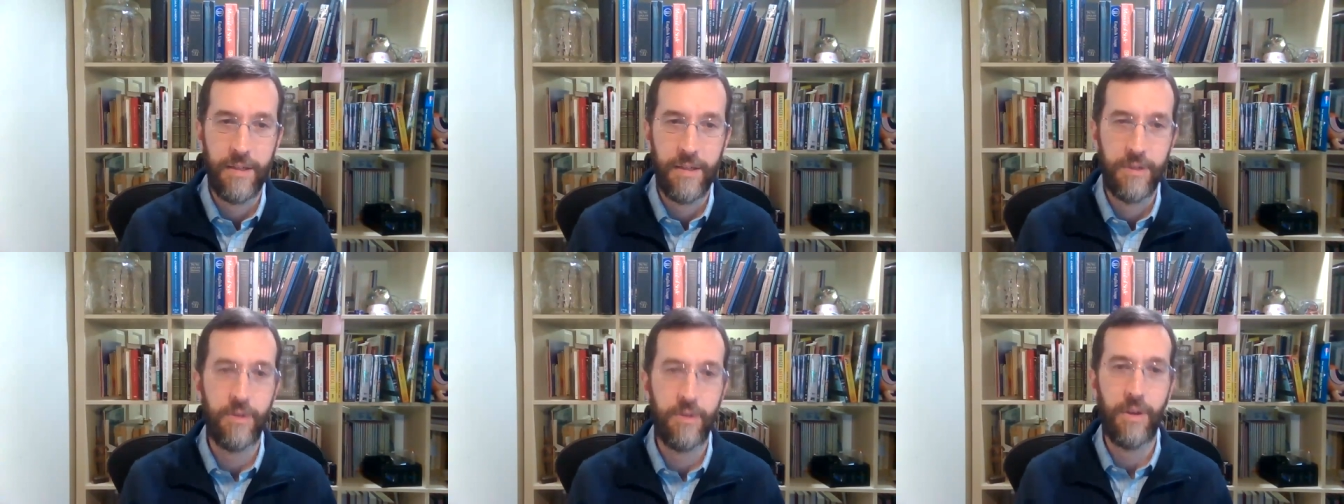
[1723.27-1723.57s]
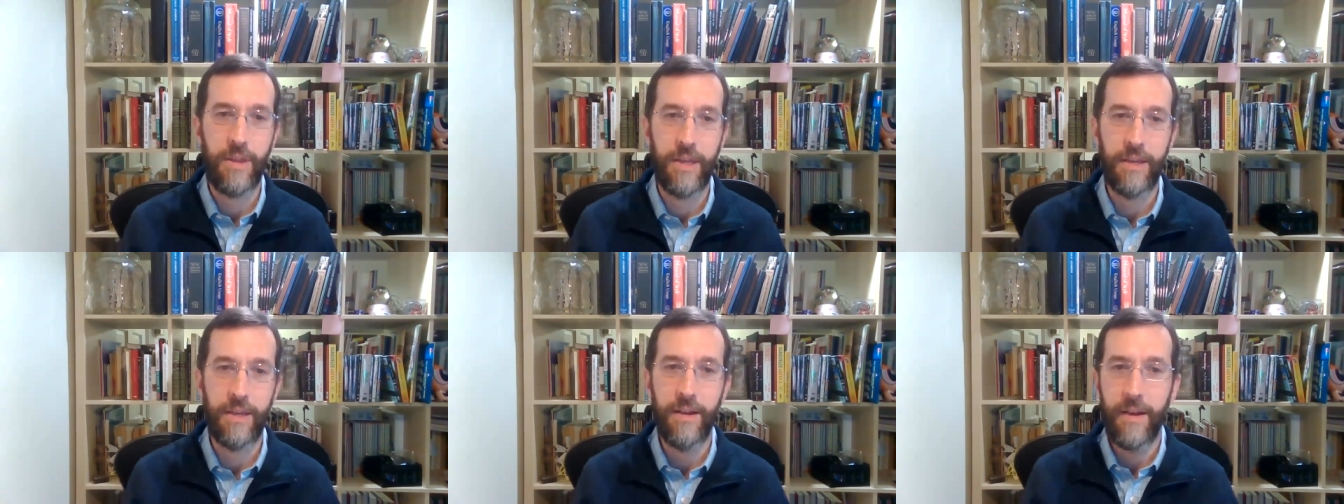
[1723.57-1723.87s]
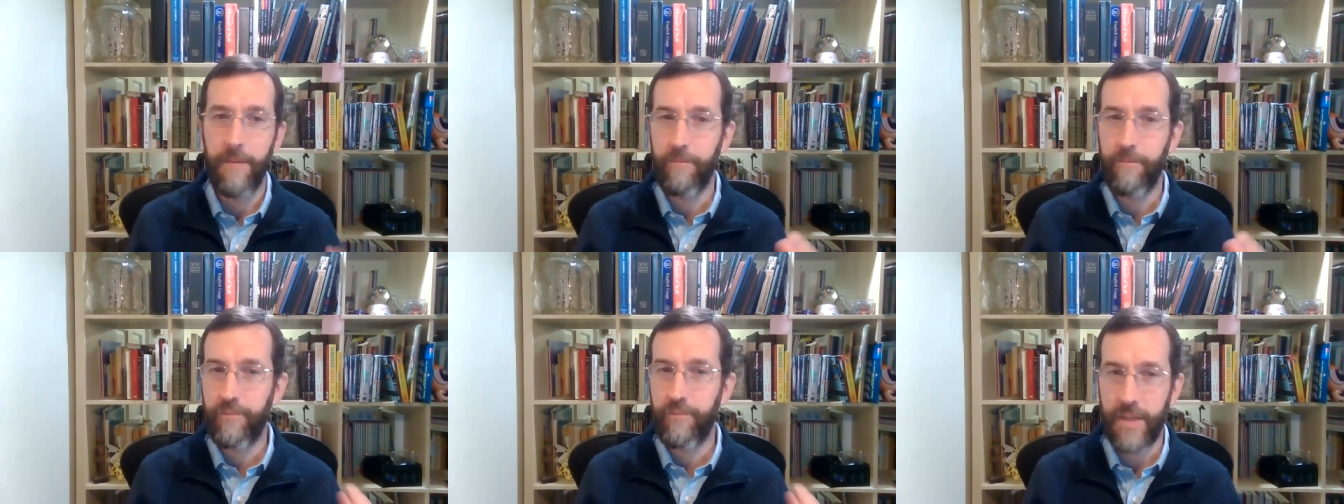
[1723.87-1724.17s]
And so I think
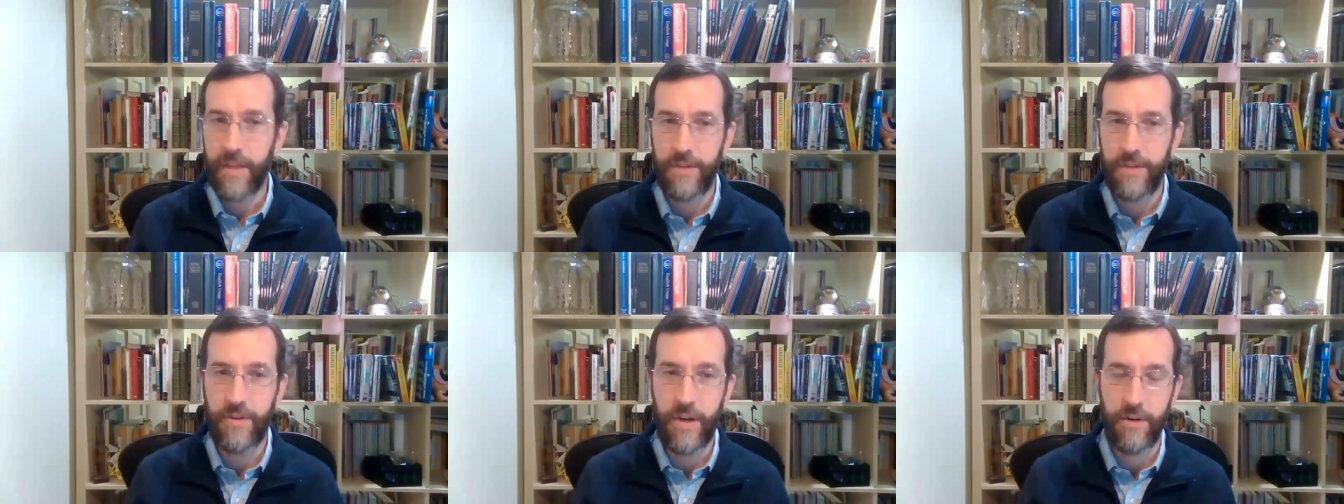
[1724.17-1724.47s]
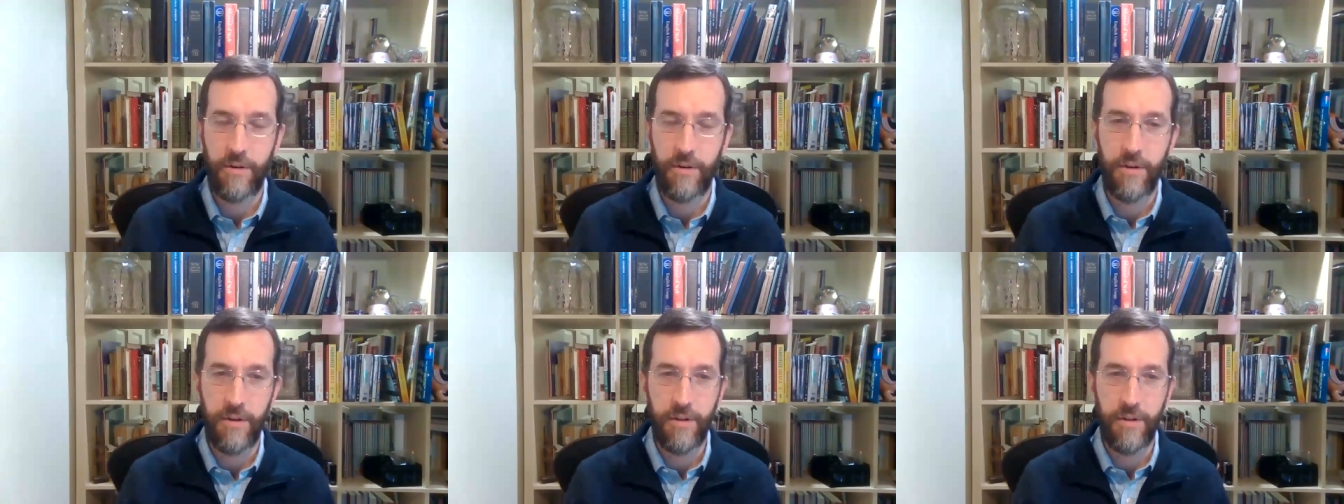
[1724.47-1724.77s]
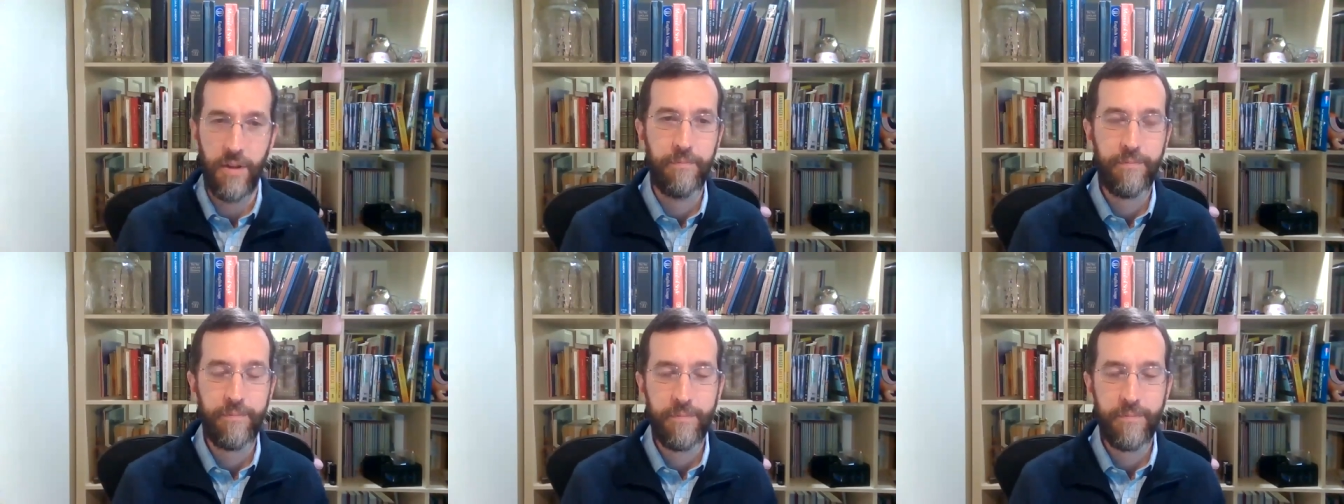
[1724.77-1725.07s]
in
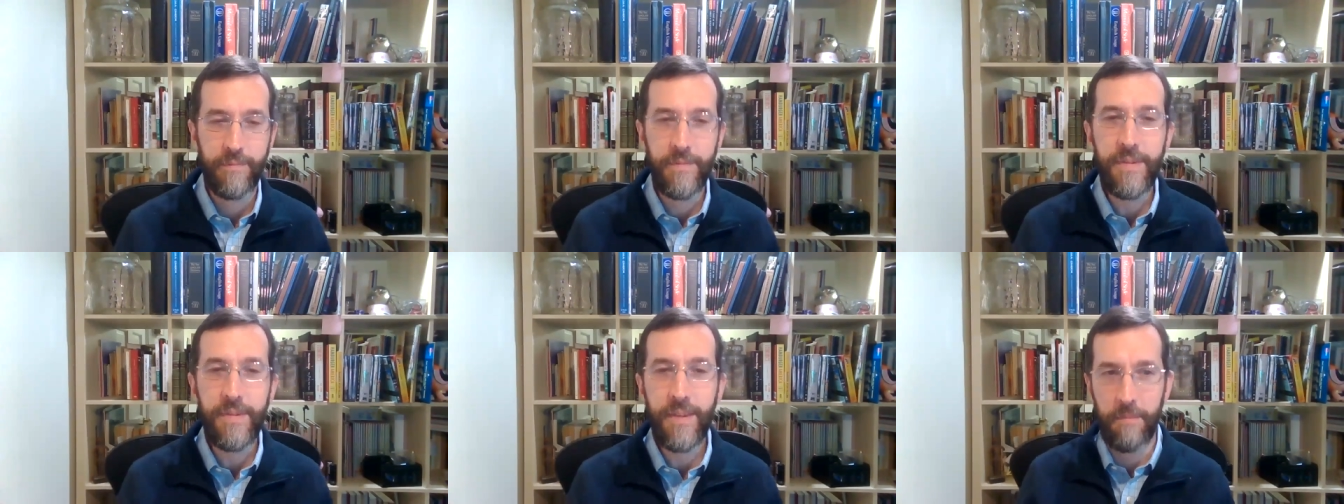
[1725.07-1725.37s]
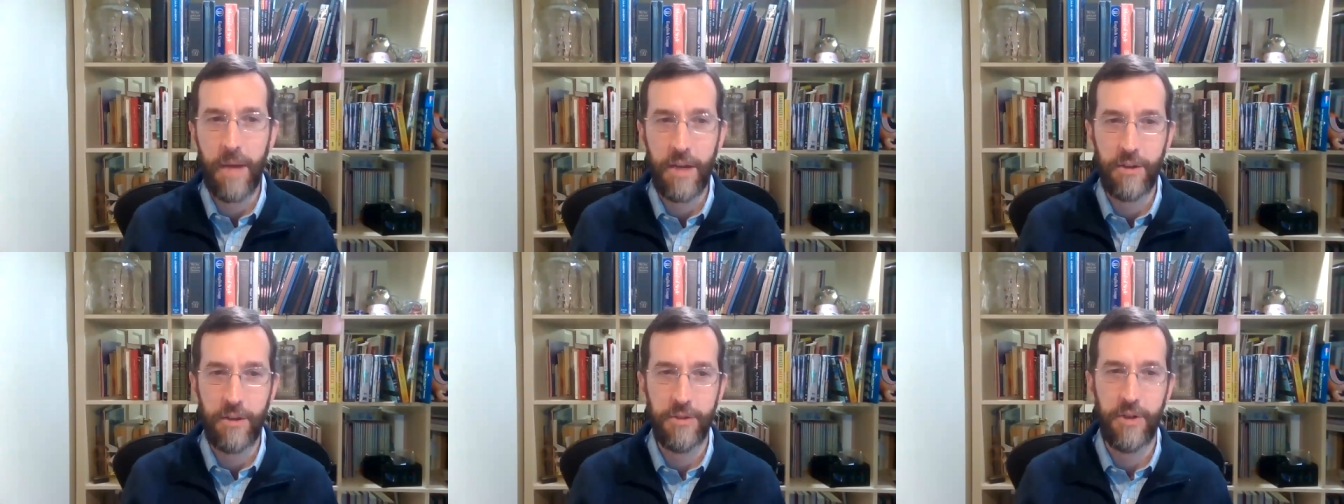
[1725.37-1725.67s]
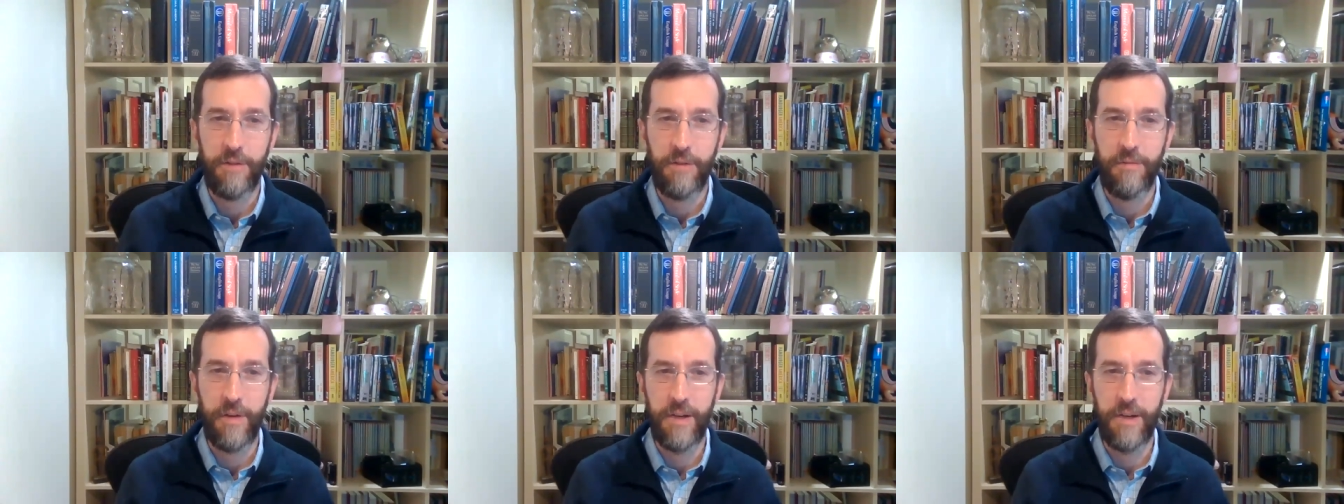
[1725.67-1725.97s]
general, models
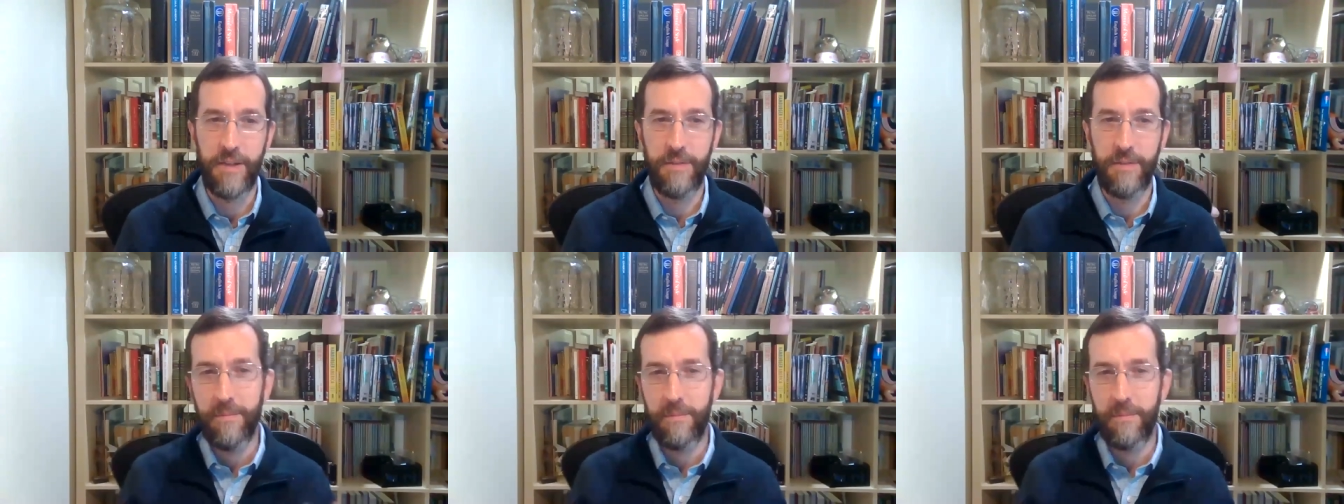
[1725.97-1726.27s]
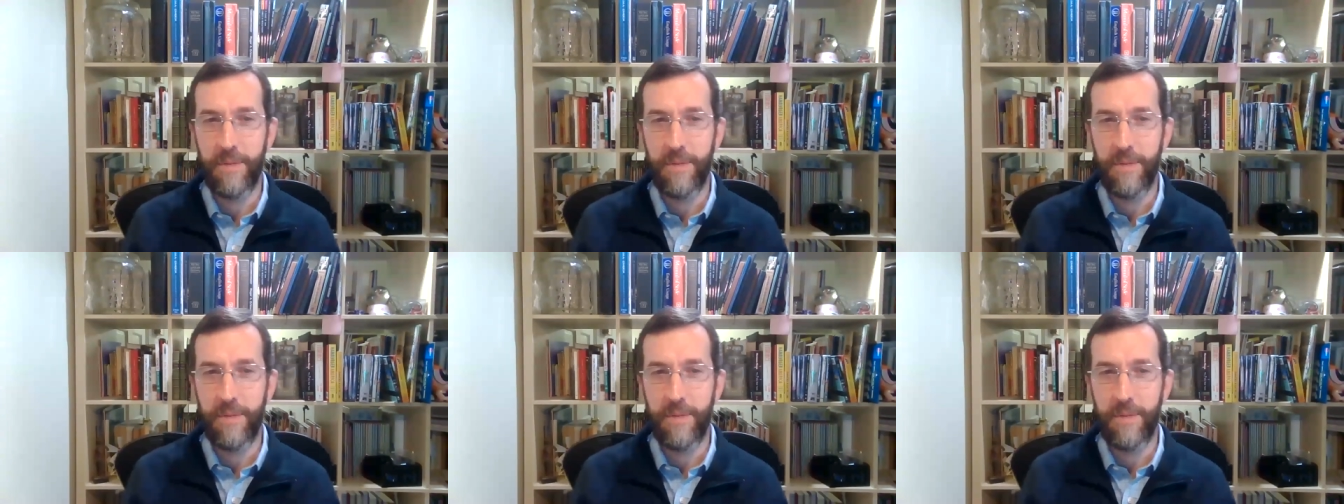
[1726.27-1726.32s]
are fun,